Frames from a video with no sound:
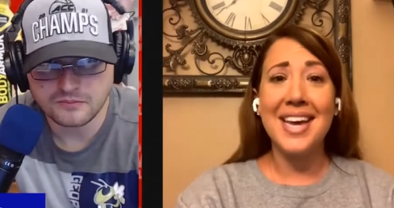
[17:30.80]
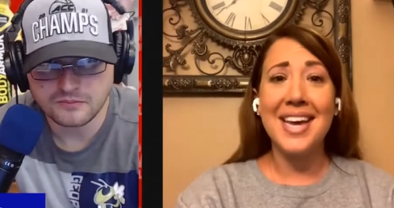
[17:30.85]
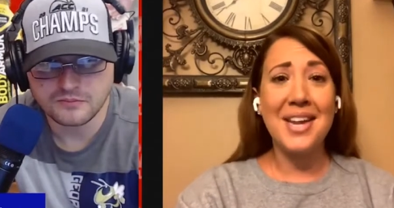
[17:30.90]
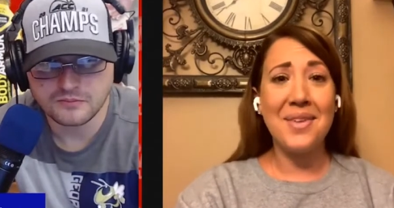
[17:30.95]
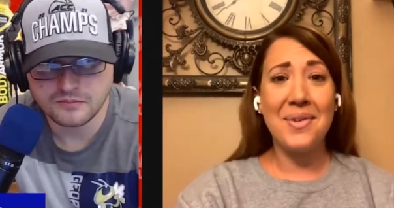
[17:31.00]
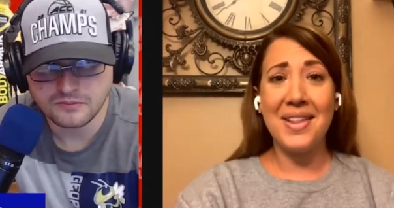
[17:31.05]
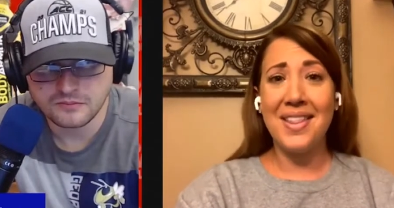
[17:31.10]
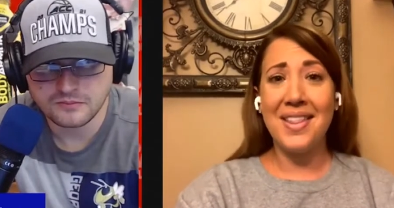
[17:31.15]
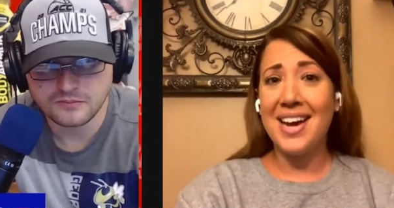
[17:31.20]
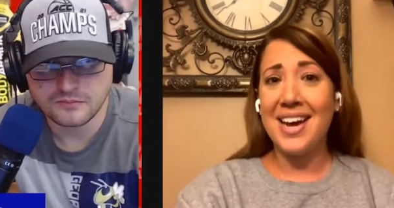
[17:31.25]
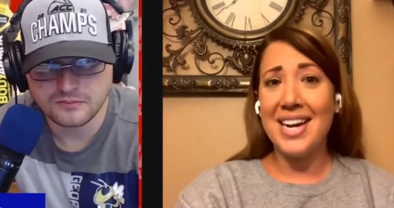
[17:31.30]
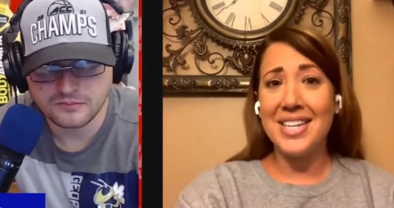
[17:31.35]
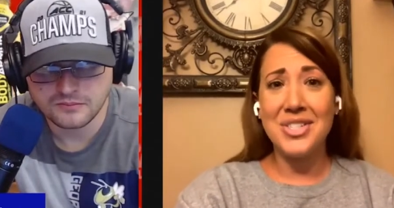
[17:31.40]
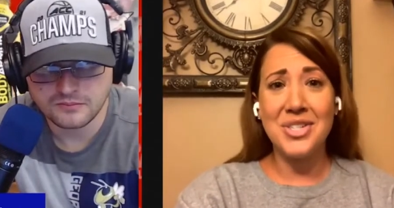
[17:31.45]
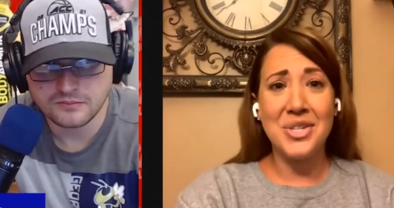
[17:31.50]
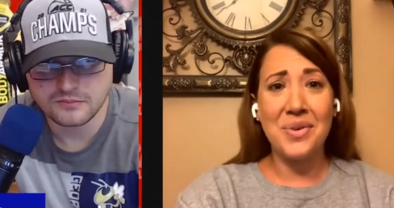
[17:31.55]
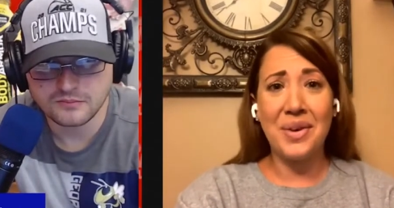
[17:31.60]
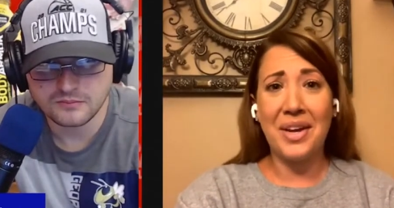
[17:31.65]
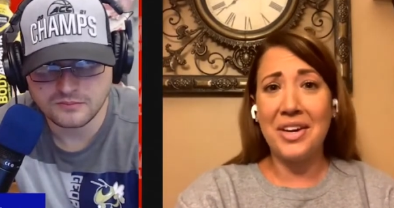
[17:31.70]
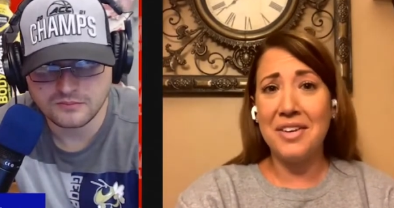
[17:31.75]
Speaker 1: excited when they
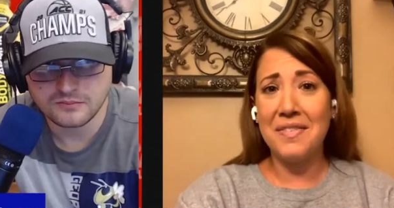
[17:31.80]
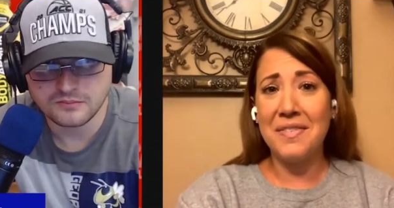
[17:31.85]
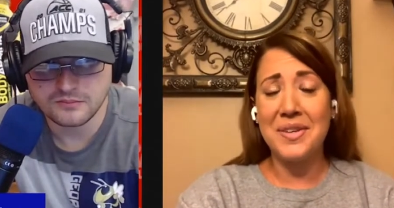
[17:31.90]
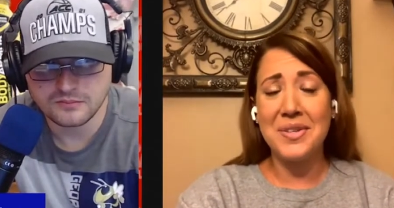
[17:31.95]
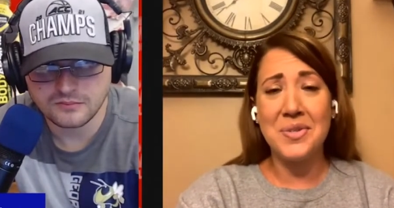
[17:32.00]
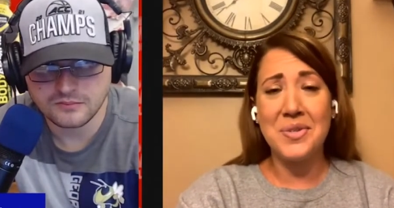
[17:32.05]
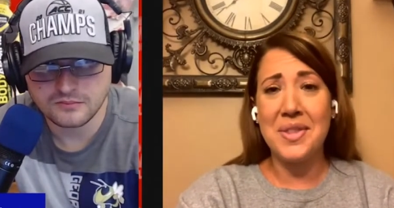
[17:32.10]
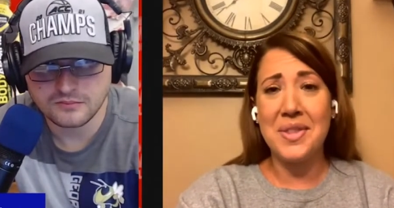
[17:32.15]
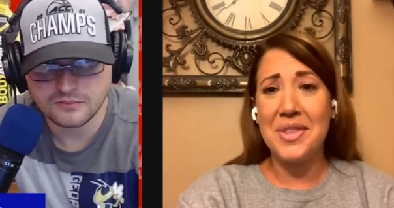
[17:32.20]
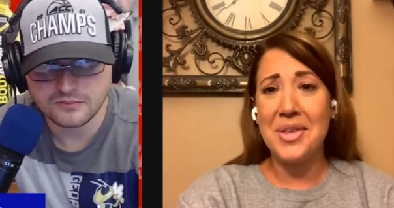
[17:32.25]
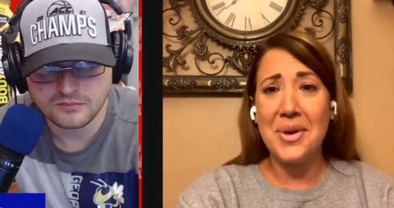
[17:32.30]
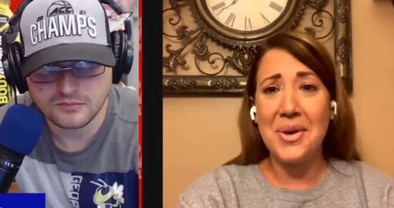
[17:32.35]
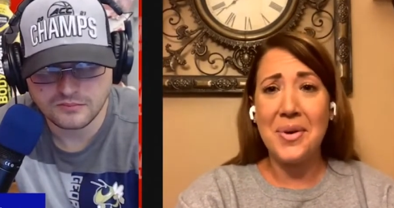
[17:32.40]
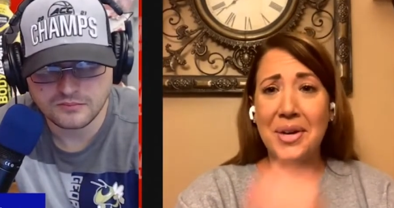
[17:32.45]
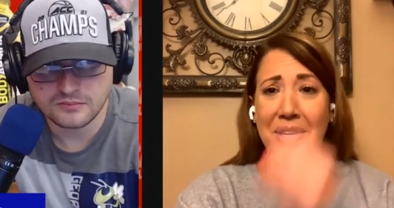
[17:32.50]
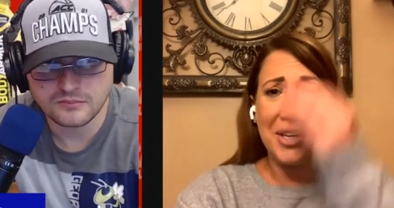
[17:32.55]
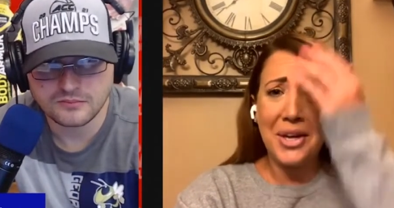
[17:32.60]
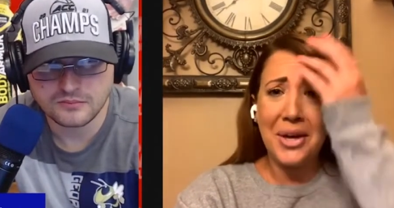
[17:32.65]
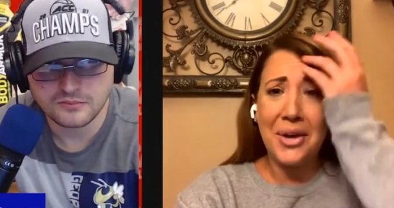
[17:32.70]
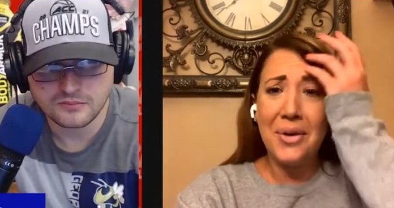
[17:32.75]
got to do interviews with
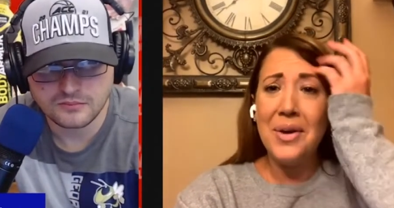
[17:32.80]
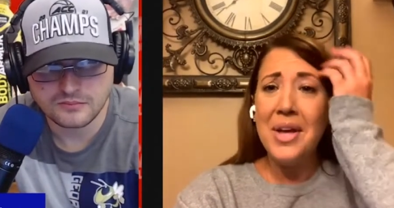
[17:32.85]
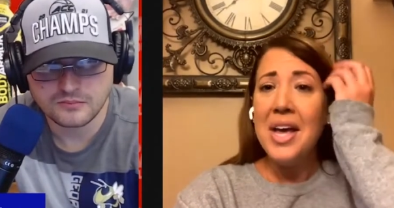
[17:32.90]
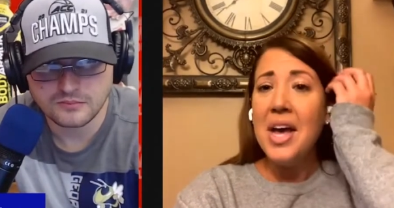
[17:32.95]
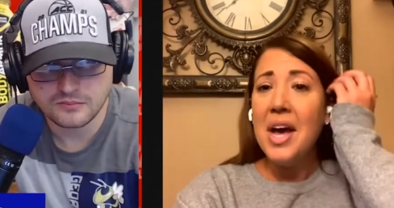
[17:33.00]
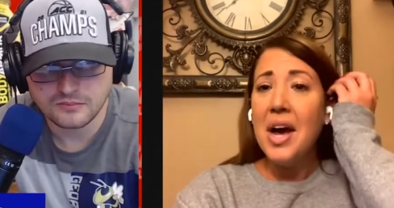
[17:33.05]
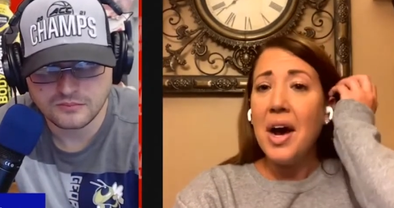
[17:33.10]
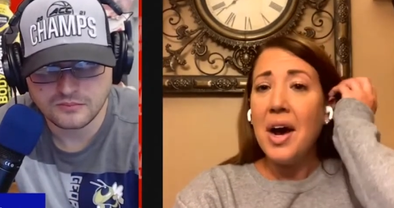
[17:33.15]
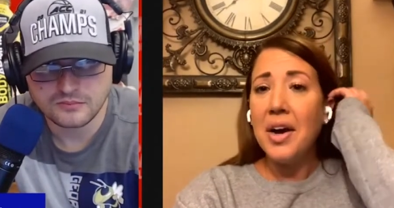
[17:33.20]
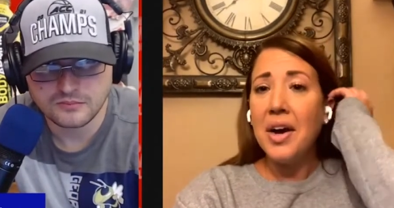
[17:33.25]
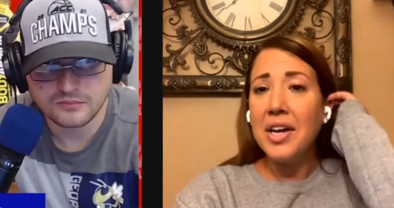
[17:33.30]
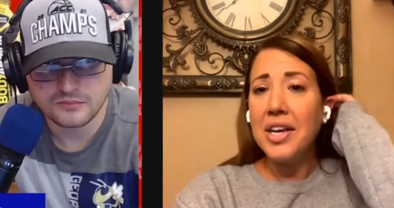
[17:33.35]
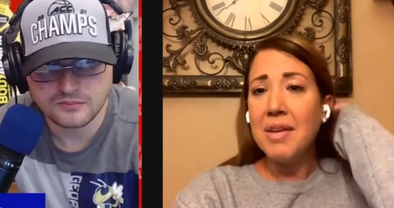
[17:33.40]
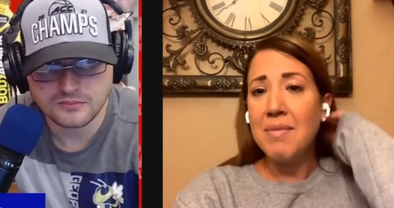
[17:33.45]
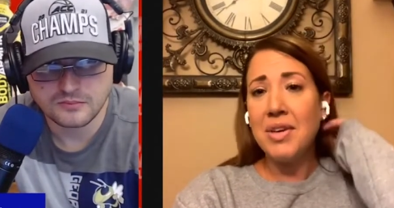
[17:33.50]
you. And, you know, our